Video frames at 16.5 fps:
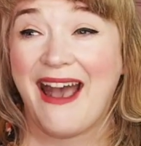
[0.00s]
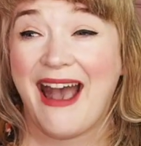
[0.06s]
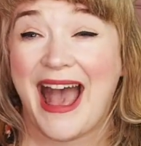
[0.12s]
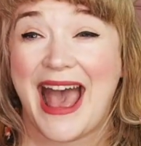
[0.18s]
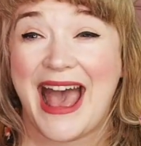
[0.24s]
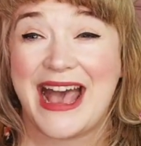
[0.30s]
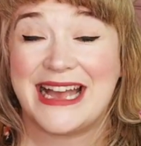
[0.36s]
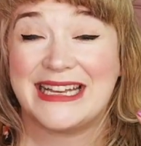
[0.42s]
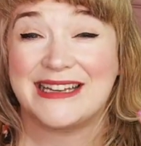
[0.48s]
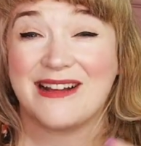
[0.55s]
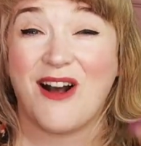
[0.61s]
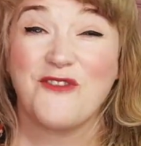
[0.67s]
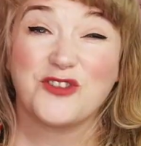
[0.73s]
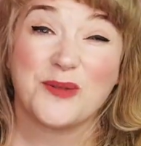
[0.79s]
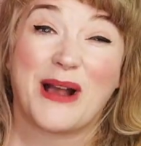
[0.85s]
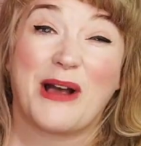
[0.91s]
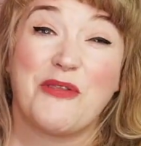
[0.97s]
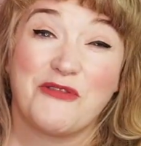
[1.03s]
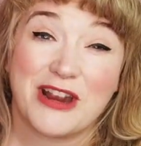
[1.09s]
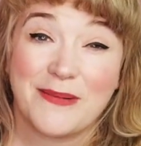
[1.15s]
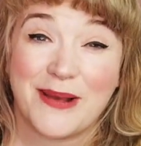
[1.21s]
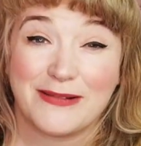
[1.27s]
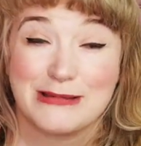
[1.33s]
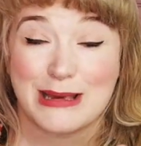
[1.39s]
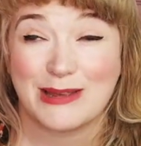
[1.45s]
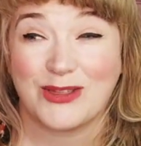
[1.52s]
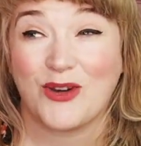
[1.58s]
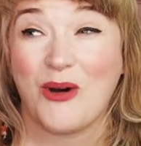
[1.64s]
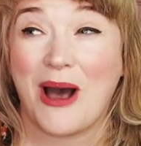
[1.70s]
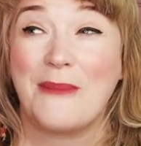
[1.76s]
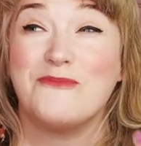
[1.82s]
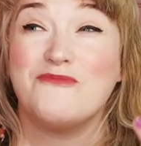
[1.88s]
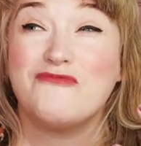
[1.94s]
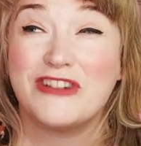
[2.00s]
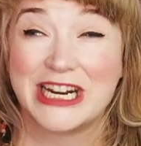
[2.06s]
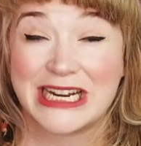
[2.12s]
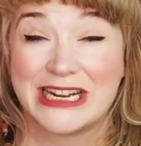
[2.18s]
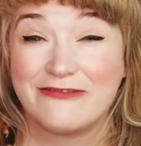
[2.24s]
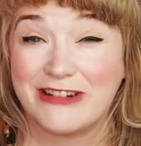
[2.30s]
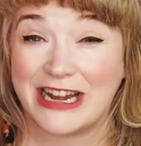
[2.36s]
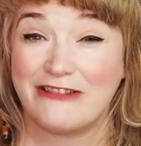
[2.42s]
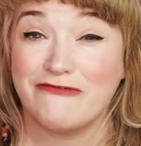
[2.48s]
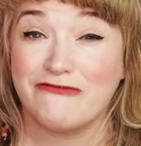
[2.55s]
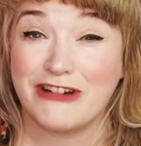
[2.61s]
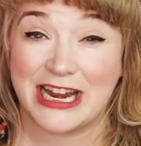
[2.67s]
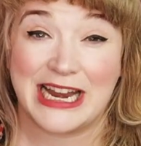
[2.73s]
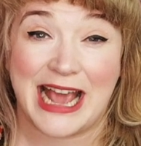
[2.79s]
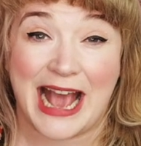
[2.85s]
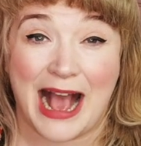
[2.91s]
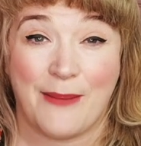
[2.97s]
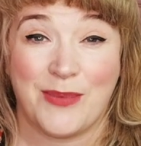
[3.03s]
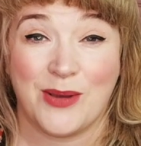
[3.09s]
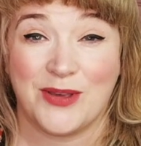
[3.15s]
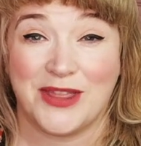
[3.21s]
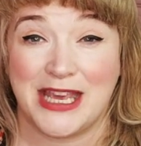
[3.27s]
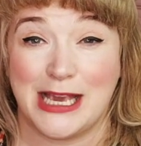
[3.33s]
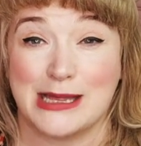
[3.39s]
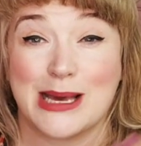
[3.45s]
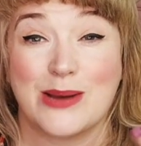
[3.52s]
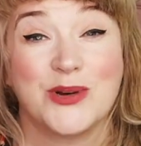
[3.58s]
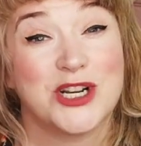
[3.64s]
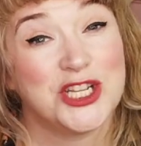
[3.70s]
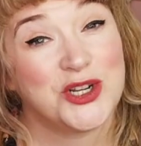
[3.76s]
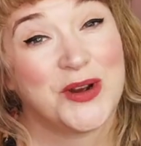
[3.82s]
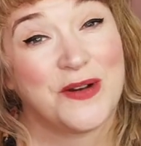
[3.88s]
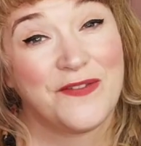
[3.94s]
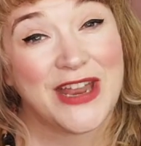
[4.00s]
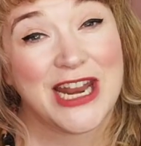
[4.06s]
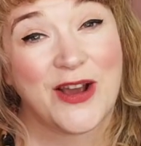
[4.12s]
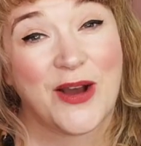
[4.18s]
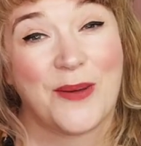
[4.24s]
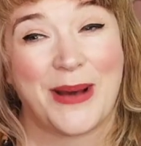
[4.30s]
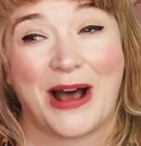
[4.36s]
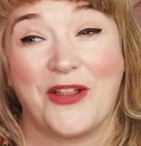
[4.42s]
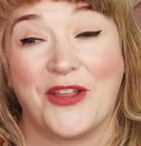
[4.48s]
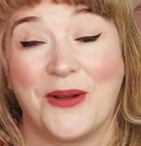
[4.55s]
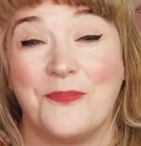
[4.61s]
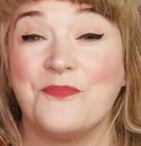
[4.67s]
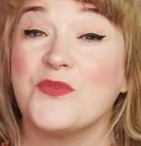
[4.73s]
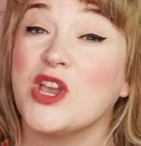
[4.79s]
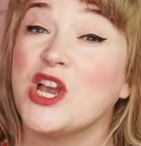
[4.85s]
And after about 3 months, I thought I'm really happy with these. I want to do a video about them.